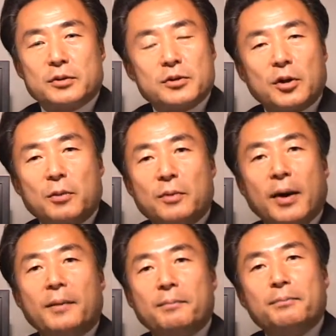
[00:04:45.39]
sort
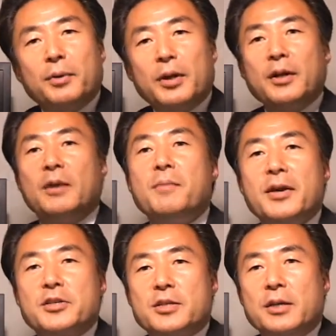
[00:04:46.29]
of putting an
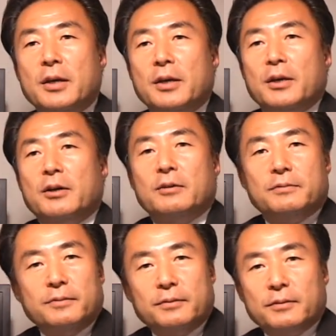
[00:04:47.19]
image
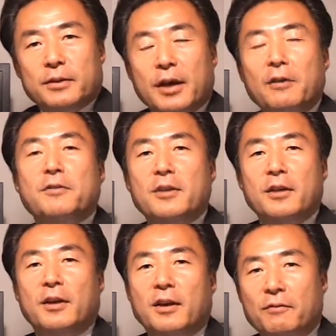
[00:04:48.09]
of
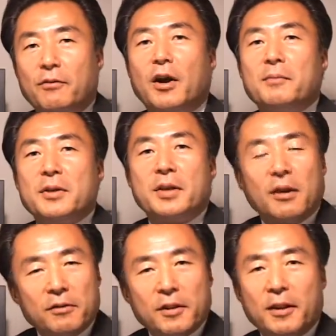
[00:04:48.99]
healthy environment,
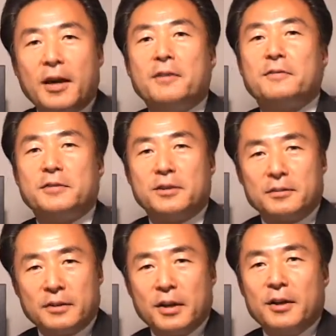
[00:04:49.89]
healthy life,
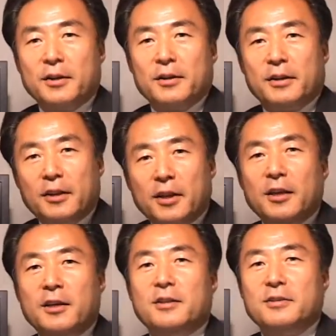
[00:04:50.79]

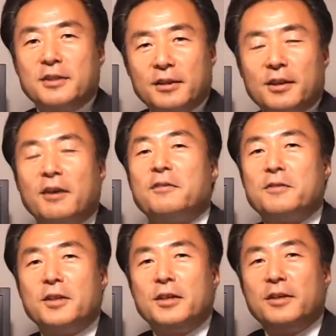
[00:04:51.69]
lean and
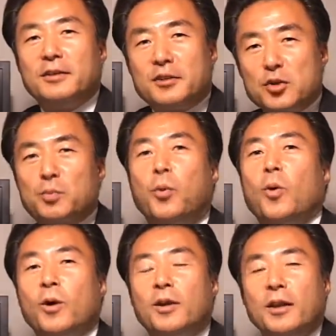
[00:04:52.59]
healthy
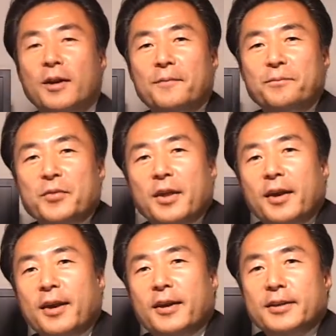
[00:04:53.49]
sport,
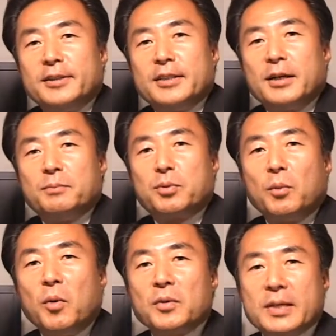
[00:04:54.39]
and
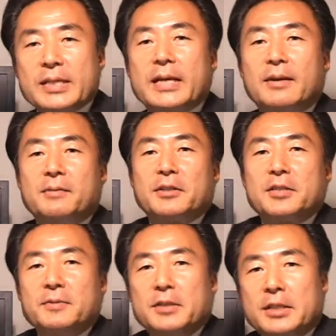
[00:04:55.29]
promote this kind of
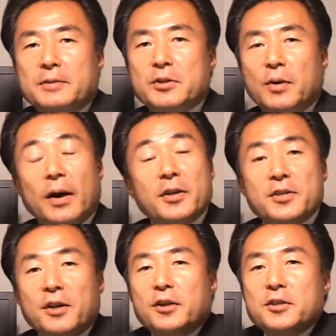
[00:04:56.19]
activity. So I
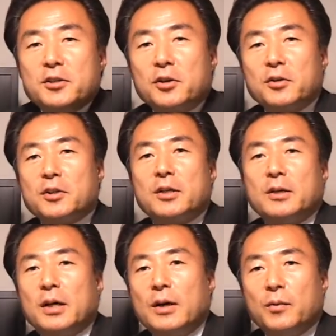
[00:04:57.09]
started to talk
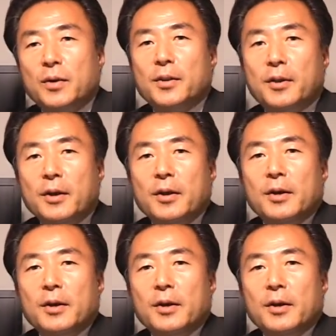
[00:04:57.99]
with